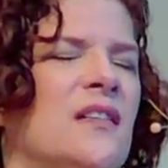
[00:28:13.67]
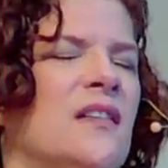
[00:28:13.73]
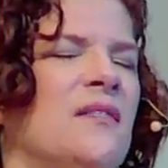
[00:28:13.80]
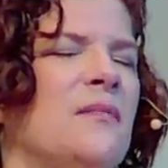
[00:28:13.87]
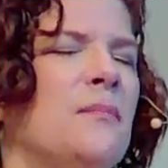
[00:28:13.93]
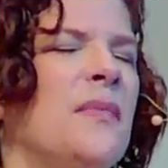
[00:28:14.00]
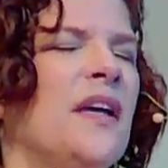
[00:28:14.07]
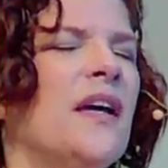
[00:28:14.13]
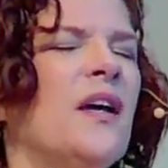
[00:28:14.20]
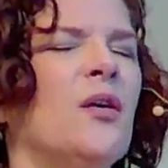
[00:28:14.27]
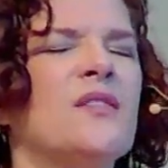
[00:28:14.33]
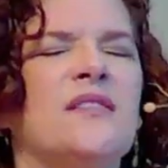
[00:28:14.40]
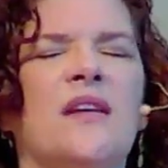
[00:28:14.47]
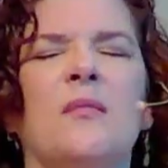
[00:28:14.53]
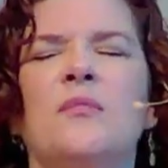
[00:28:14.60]
Pick
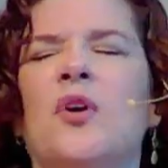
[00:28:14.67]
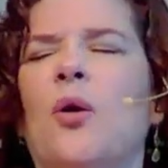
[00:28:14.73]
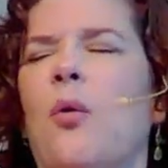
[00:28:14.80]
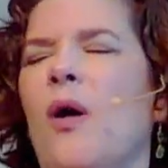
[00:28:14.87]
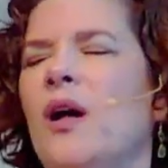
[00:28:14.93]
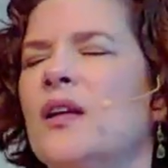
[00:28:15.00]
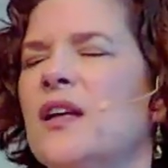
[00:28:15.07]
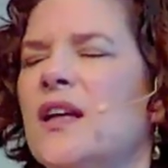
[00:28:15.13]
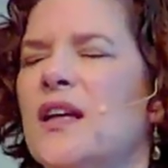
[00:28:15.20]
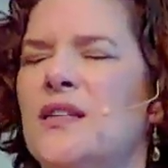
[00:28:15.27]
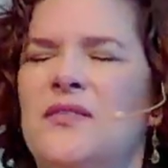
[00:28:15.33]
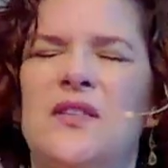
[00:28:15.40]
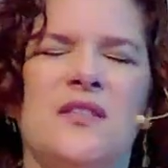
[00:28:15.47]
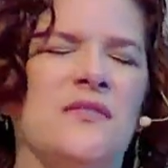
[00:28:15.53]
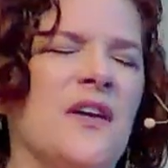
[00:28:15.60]
some quality of the
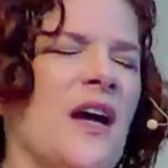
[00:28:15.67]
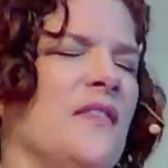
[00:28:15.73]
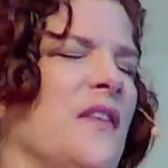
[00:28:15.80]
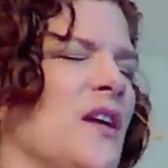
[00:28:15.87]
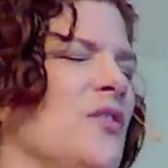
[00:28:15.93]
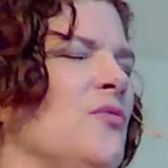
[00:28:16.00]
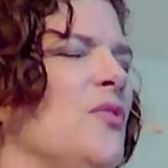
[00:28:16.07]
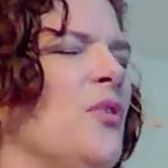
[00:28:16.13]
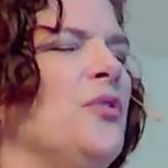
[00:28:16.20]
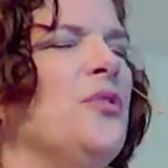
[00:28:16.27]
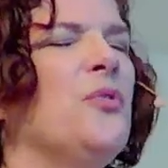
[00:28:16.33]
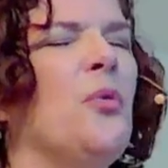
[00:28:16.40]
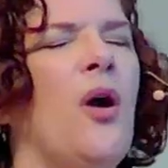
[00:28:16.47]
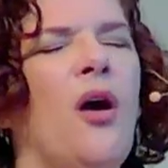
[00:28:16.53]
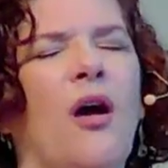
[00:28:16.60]
divine that you know you
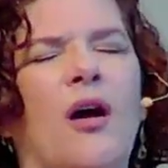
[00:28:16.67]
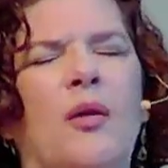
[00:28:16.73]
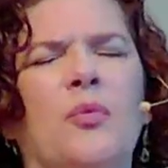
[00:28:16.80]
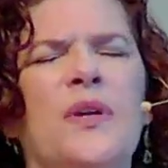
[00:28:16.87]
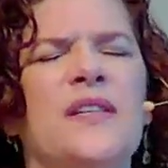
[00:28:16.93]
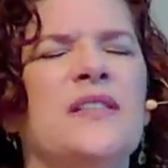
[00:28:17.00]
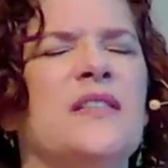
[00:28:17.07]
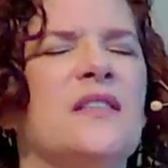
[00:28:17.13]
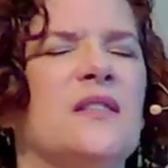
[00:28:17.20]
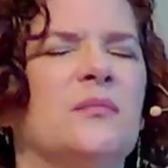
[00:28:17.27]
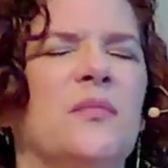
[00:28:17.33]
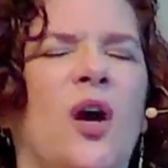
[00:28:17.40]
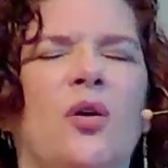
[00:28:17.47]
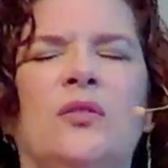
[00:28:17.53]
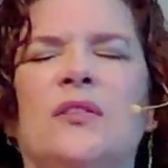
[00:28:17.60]
are: wisdom,
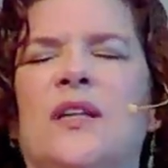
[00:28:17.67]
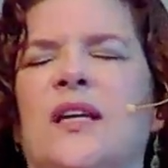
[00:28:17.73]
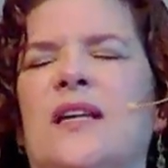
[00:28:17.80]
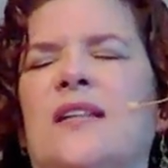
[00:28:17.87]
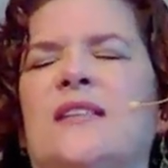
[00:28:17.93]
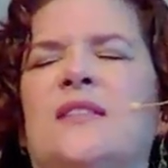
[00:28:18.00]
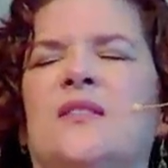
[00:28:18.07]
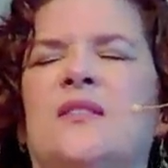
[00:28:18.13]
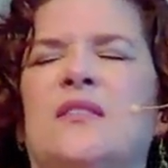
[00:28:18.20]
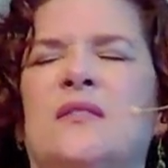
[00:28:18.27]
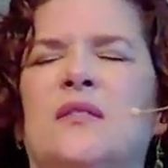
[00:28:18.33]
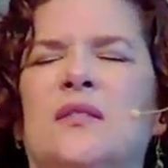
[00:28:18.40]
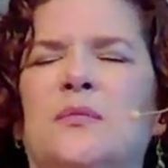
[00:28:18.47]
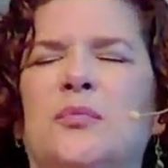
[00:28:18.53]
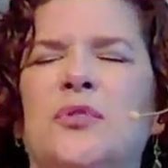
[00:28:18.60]
wholeness,
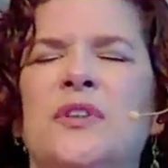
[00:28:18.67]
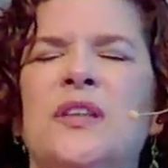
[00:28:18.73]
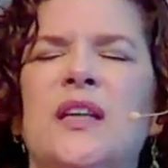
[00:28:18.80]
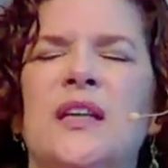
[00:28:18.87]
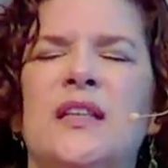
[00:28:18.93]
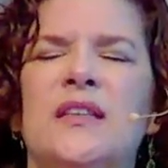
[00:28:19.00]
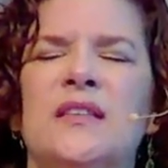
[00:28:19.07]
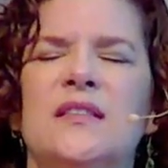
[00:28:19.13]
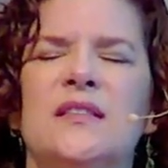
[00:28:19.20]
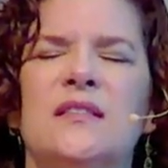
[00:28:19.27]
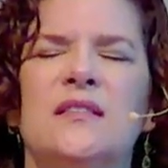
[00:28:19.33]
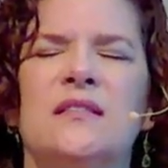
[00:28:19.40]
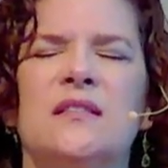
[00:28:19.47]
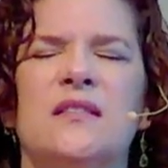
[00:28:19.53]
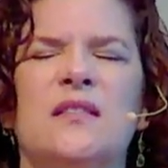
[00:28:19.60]
brilliant,
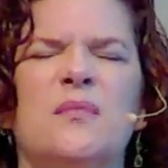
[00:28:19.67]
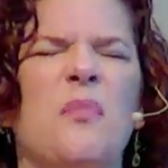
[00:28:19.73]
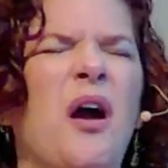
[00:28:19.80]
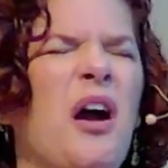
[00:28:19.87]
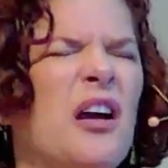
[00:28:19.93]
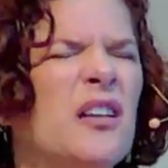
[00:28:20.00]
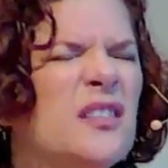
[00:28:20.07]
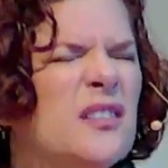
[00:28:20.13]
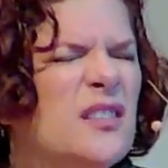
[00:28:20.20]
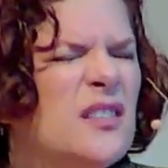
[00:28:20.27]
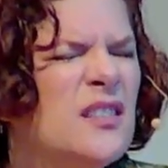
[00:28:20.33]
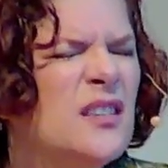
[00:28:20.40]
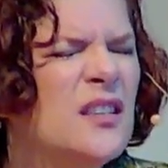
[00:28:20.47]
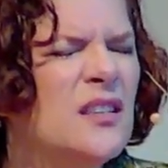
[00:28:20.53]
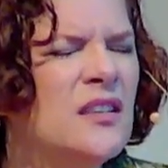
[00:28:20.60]
smart,
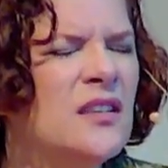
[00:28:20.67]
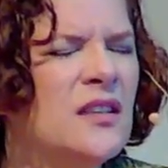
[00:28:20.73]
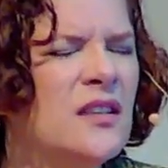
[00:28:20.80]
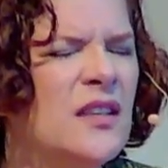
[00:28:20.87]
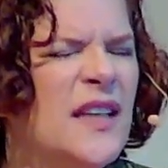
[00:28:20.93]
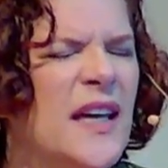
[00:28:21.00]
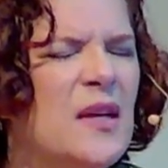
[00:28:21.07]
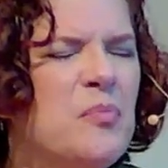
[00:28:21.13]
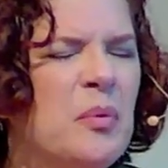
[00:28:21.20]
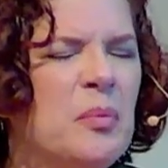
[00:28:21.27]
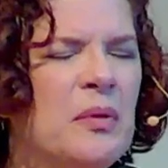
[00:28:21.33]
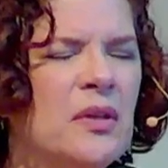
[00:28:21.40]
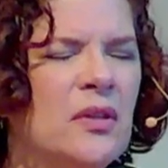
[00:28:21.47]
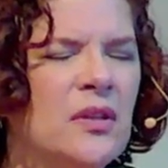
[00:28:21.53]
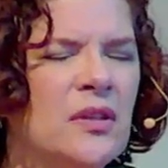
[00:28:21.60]

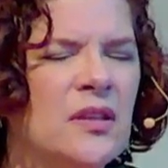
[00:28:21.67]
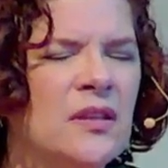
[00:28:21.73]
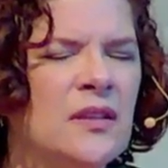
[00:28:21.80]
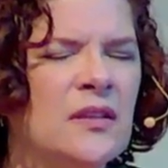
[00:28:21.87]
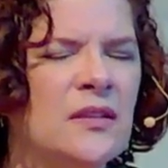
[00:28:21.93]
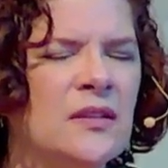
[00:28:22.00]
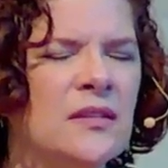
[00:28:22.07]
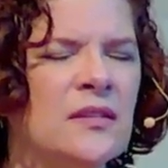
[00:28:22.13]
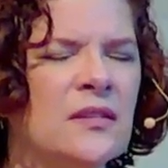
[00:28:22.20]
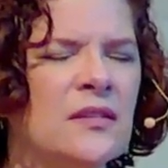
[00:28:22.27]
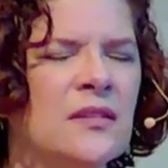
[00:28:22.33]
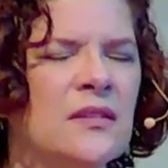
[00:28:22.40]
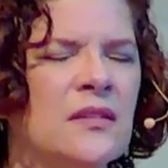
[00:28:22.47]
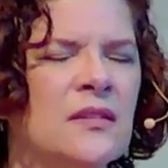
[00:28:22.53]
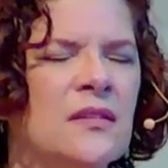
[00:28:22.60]
capable.
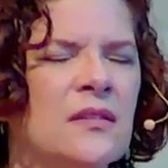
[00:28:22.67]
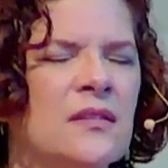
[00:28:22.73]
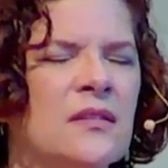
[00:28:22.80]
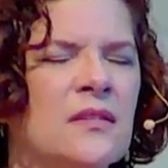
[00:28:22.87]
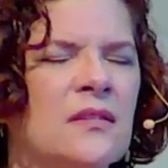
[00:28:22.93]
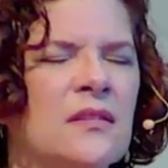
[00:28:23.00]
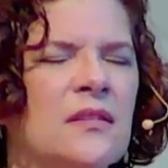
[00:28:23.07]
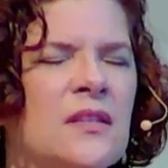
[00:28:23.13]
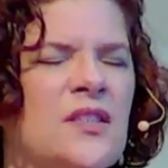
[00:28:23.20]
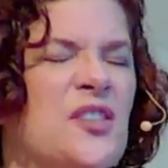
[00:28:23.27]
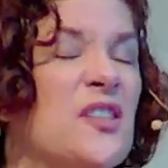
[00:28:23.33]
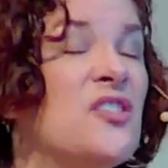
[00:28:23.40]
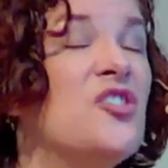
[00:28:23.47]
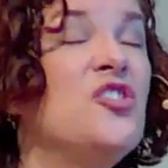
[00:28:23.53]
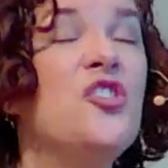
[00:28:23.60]
And
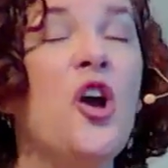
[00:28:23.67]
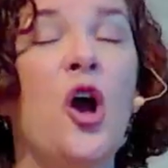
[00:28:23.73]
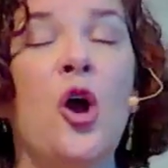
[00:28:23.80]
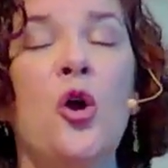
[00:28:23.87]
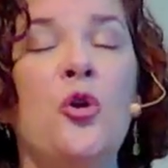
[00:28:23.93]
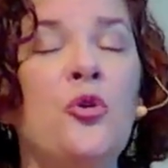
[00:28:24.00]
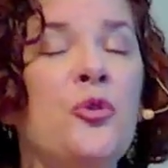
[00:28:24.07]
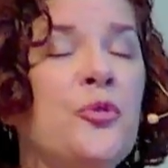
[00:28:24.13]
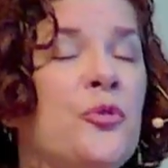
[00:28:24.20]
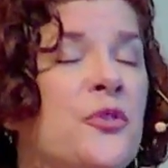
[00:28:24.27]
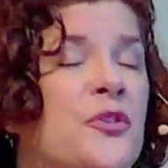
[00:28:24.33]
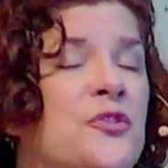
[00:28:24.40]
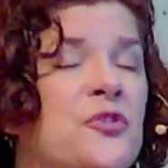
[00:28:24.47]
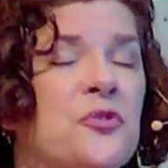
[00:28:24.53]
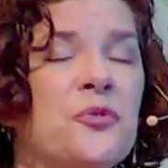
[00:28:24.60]
just know the
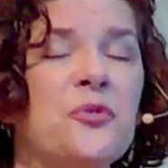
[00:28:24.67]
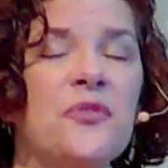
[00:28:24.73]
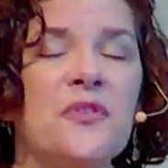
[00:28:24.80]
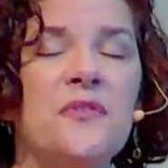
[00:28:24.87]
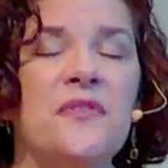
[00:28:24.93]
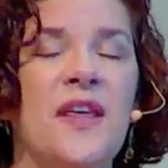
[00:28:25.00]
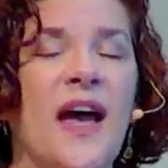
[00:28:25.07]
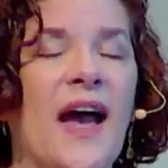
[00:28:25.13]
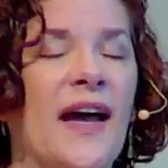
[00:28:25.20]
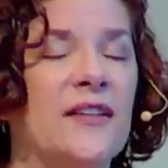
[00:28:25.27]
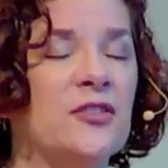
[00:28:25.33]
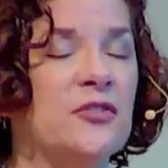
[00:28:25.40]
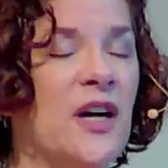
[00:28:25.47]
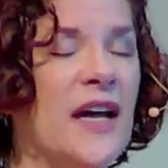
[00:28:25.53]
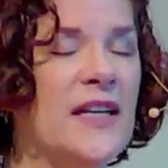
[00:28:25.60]
truth of that
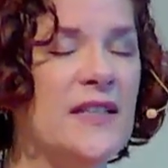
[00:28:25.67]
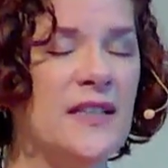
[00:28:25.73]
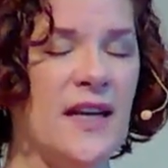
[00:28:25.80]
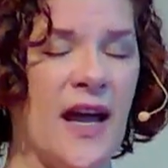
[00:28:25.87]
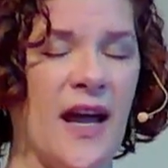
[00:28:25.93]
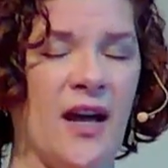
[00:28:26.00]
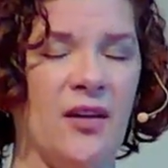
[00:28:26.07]
right now.